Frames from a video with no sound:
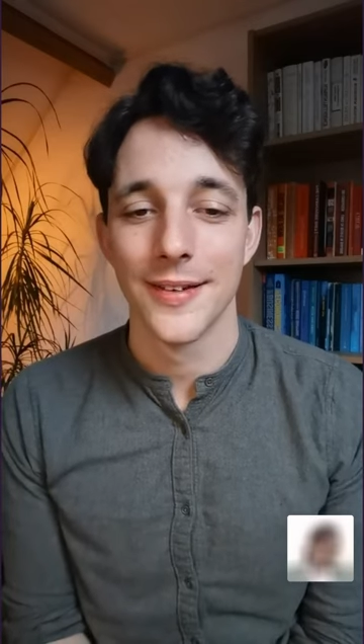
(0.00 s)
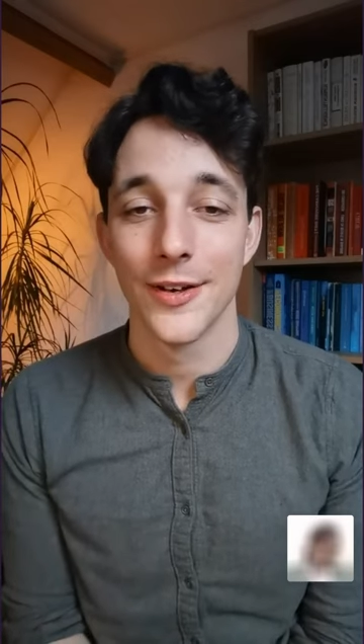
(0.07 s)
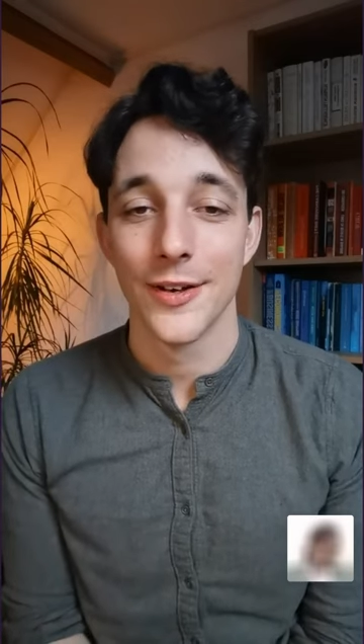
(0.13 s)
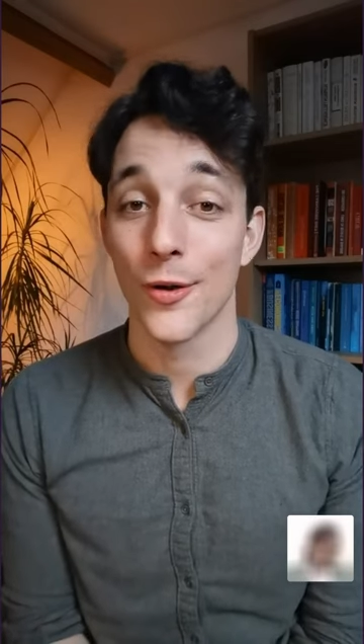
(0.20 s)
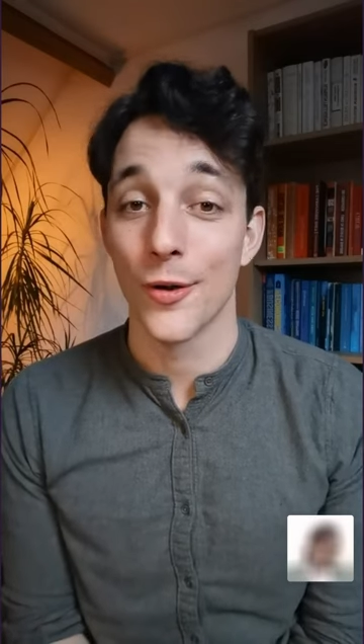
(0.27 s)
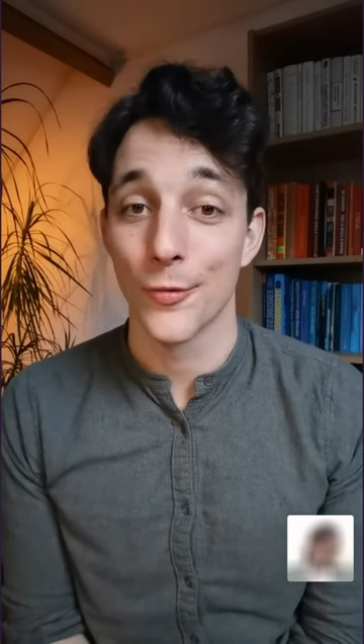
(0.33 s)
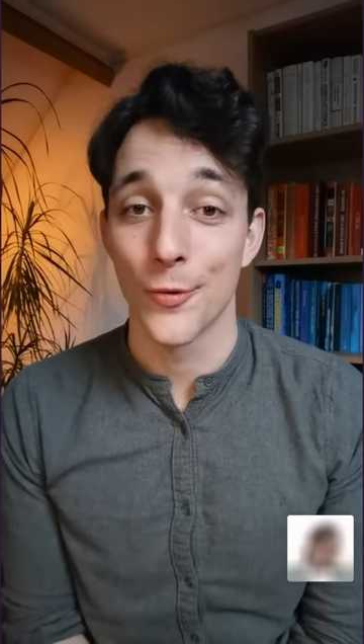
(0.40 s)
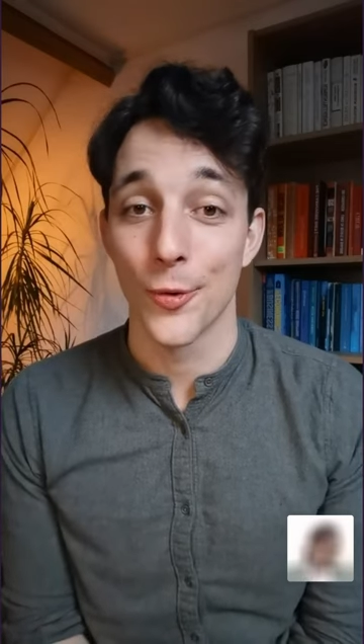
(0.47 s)

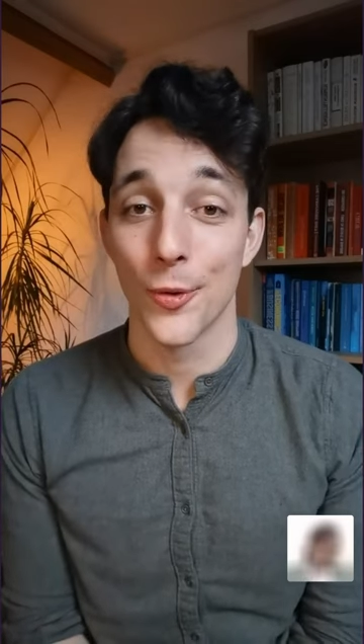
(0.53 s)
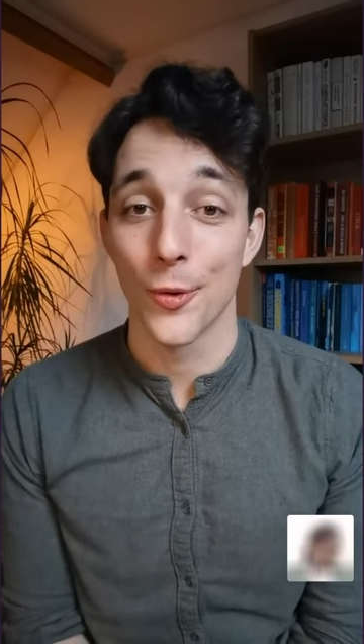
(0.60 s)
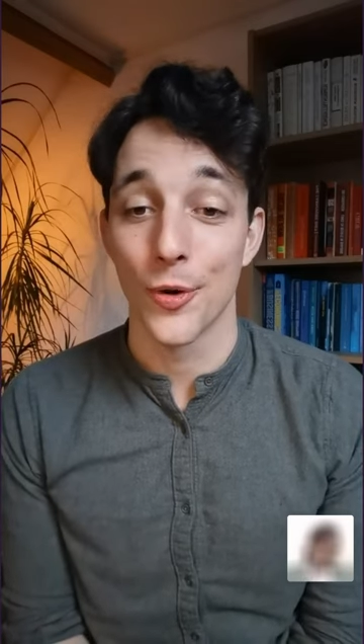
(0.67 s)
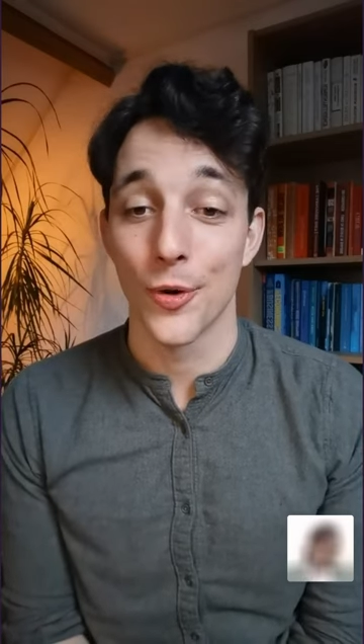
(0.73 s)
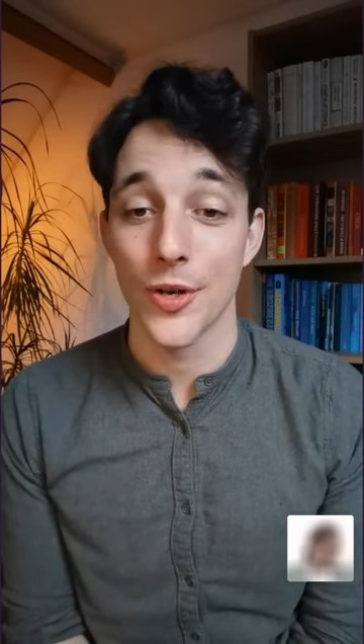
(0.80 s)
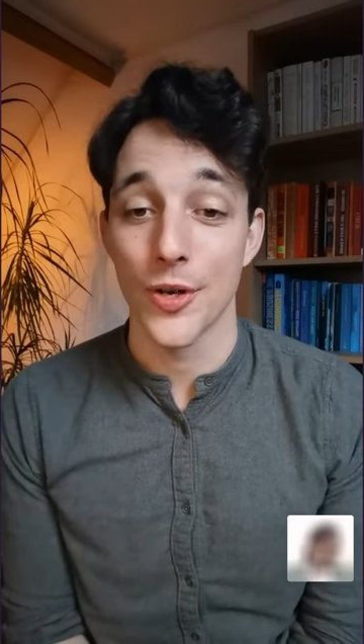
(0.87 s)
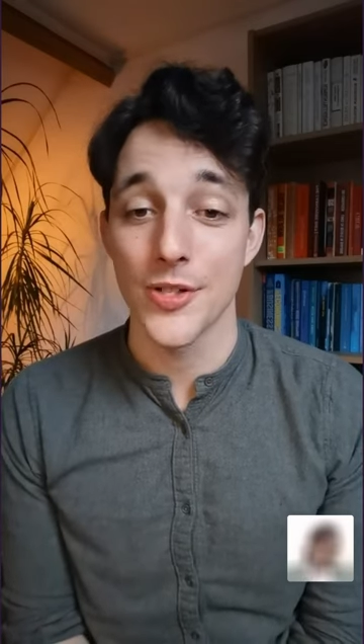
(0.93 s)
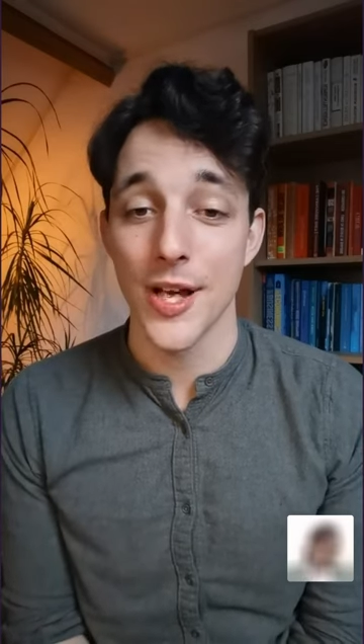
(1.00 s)
Of
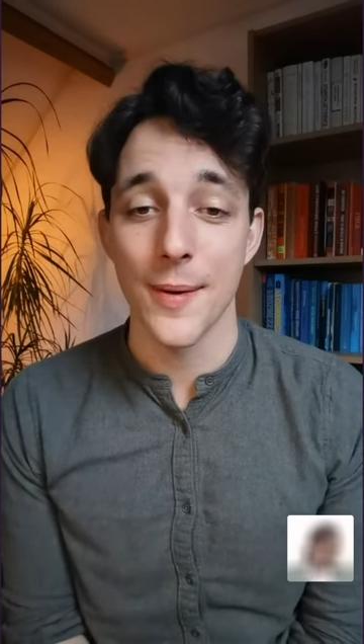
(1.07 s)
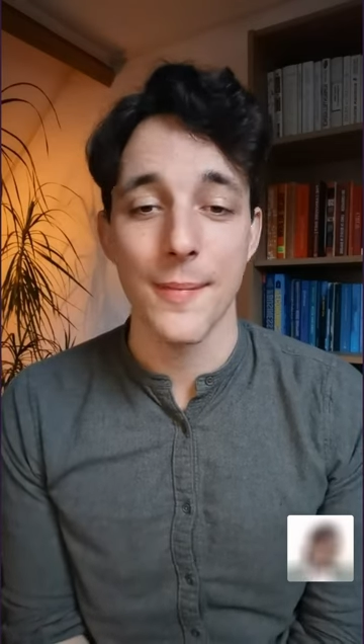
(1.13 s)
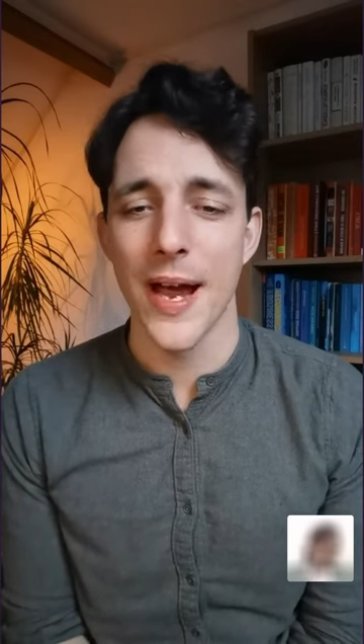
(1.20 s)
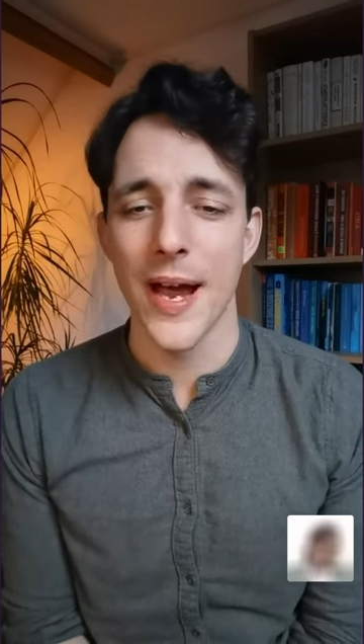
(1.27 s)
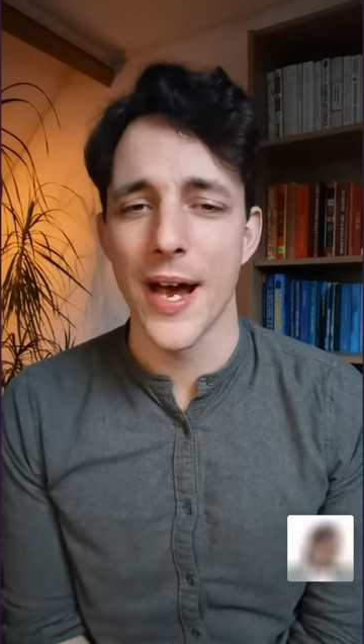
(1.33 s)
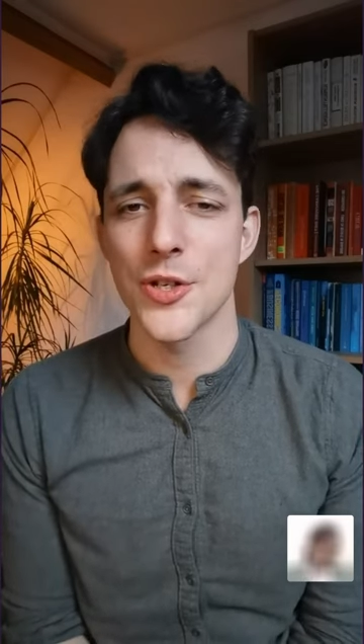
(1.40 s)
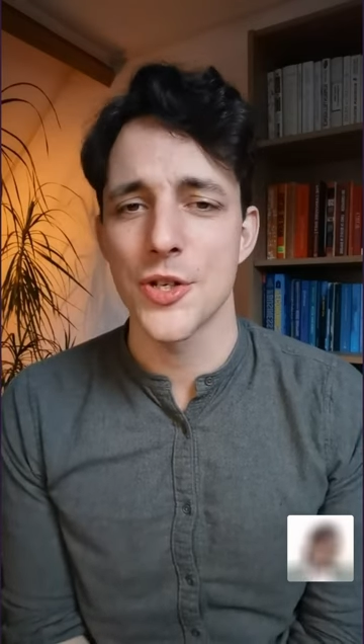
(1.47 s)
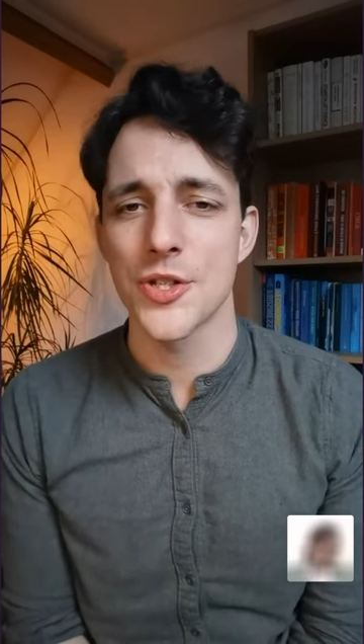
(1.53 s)
course. And may
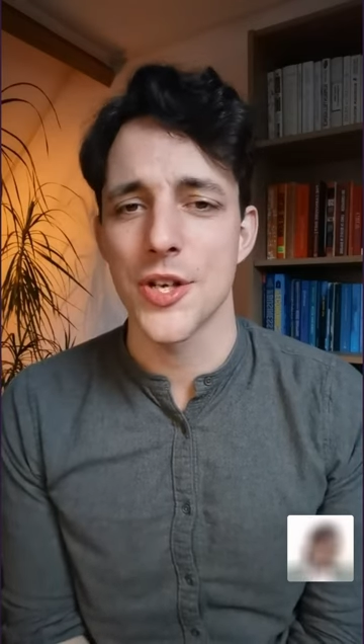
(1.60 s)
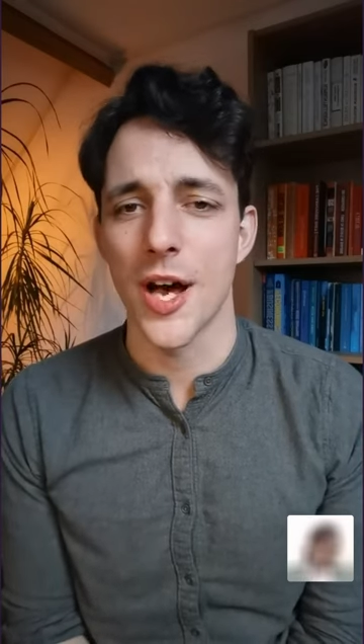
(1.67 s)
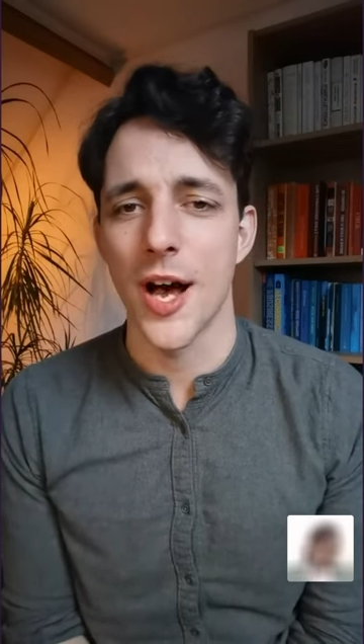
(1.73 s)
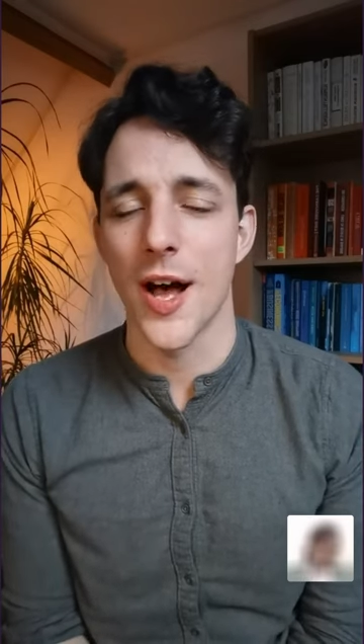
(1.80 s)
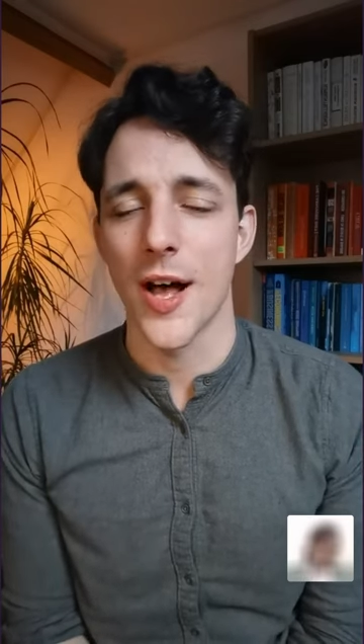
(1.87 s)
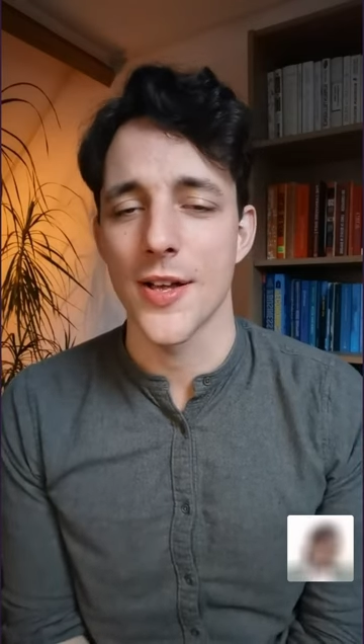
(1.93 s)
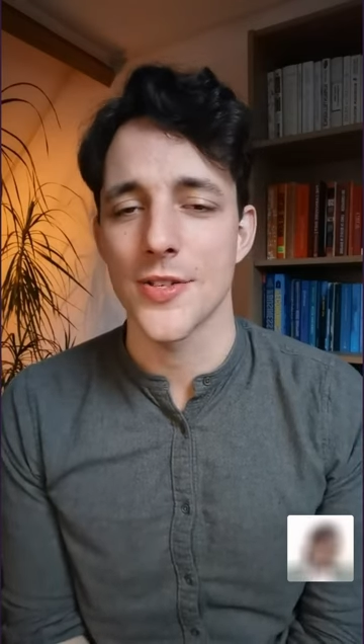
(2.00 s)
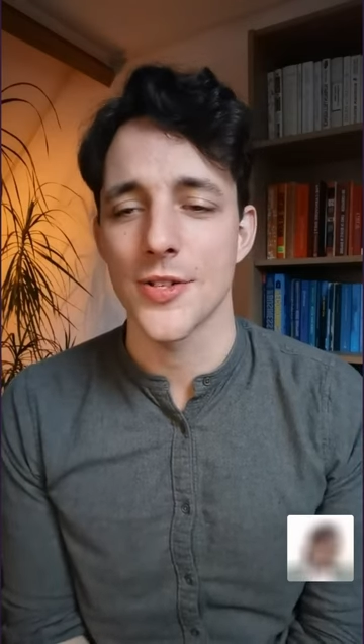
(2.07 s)
I just
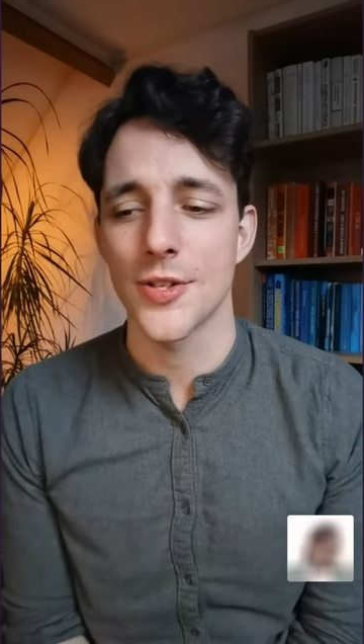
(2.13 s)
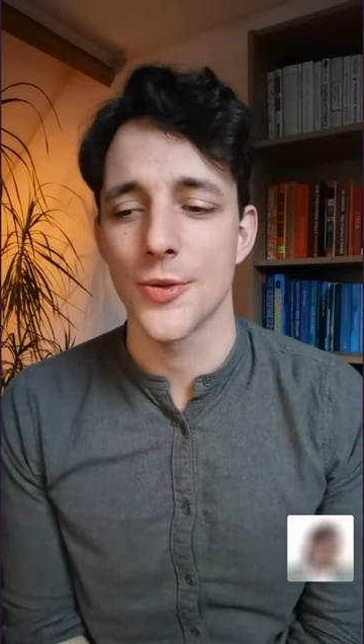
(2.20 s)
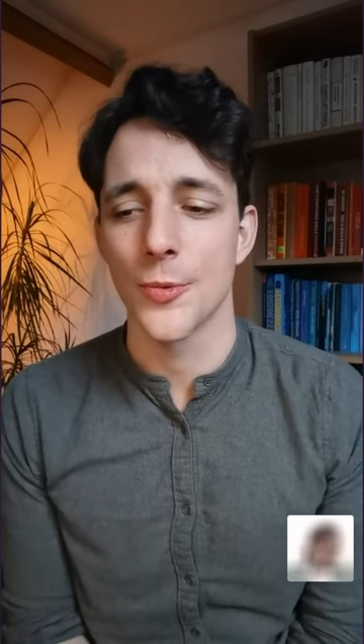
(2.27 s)
ask,